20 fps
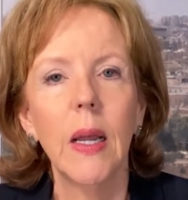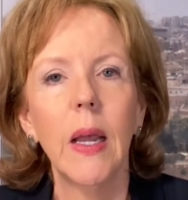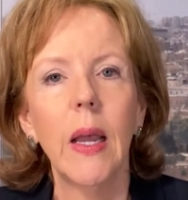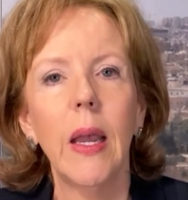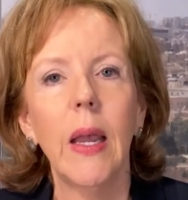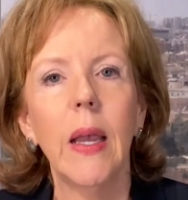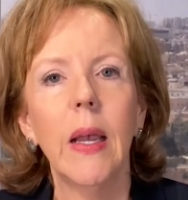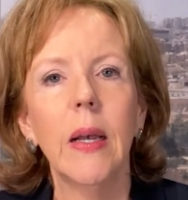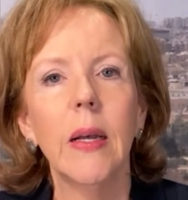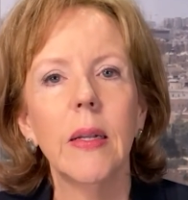
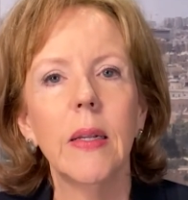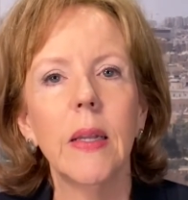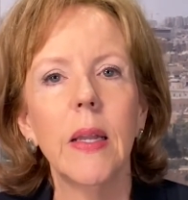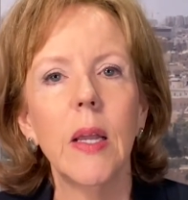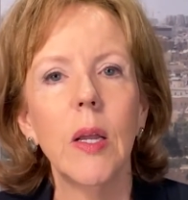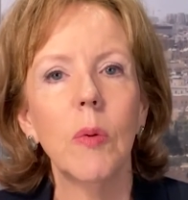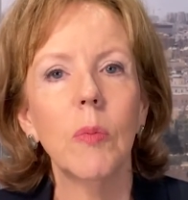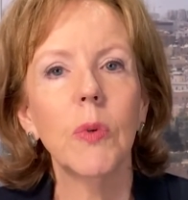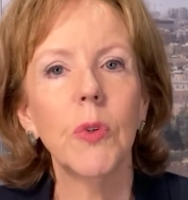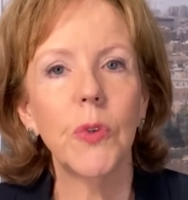And
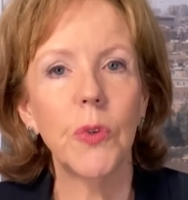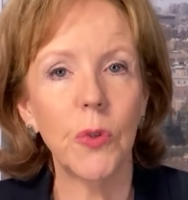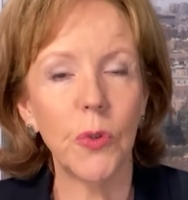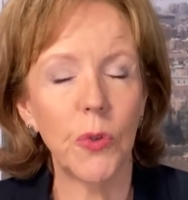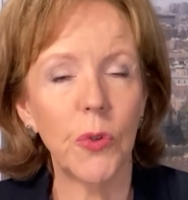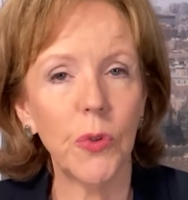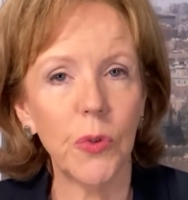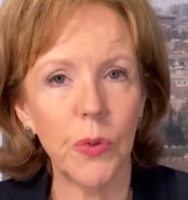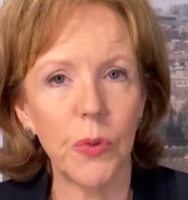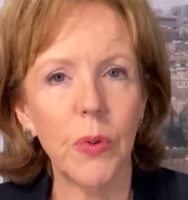it was
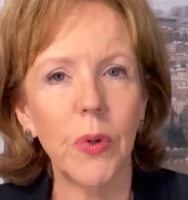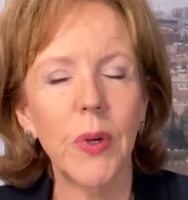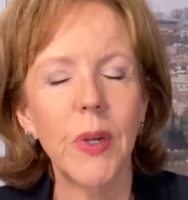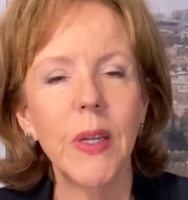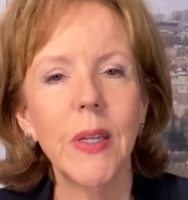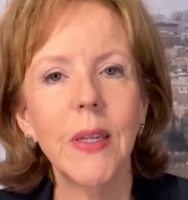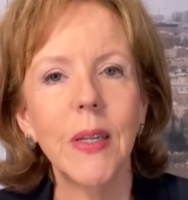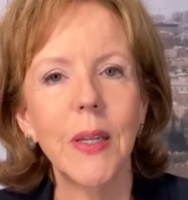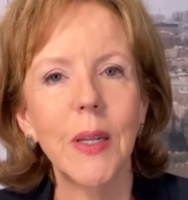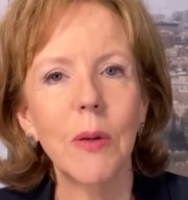
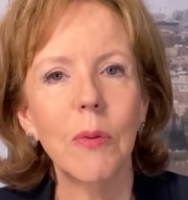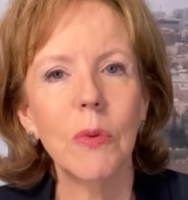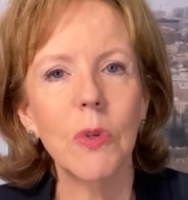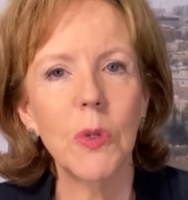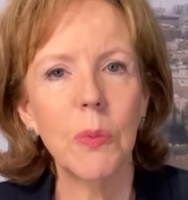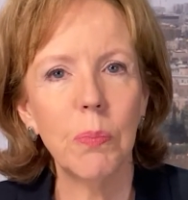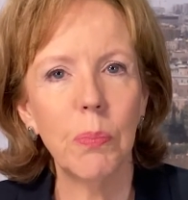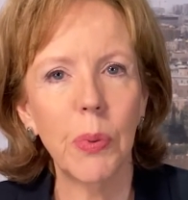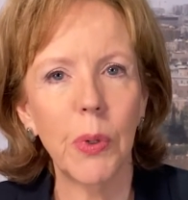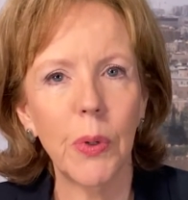destroyed and it was
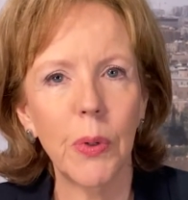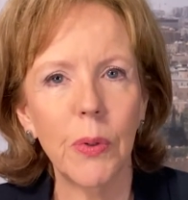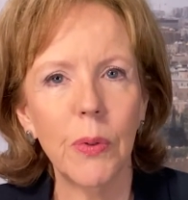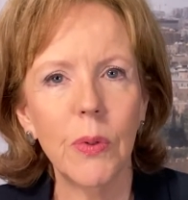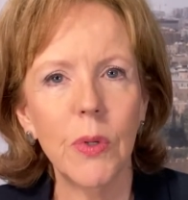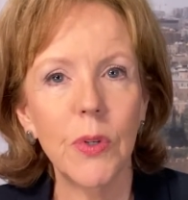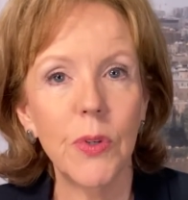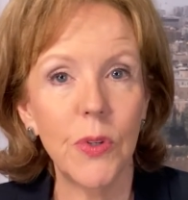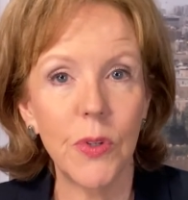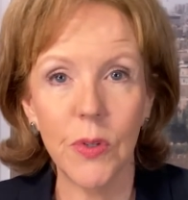
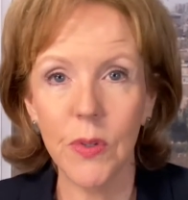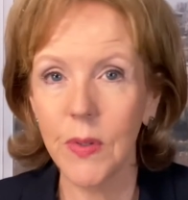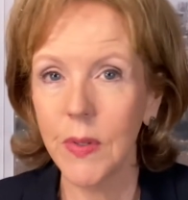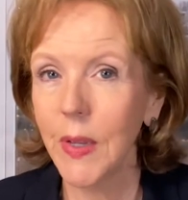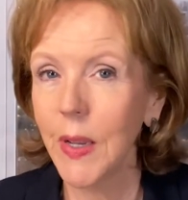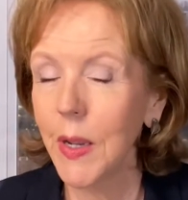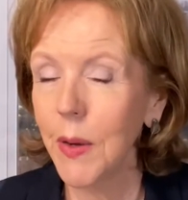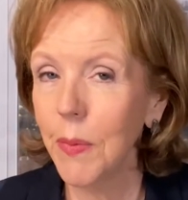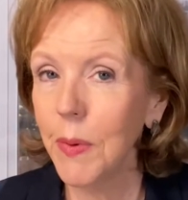burned, just like we